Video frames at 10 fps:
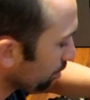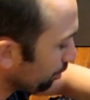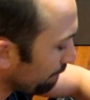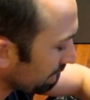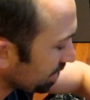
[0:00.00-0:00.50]

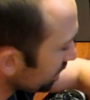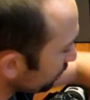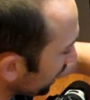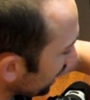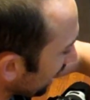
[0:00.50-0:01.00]
Bunch of
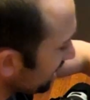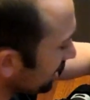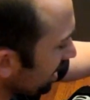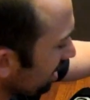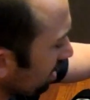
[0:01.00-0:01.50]
speed lights
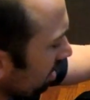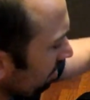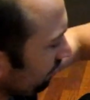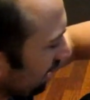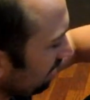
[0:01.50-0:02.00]

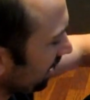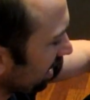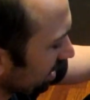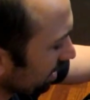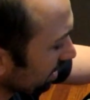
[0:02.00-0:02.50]
here,
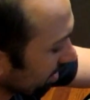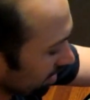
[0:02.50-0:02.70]
580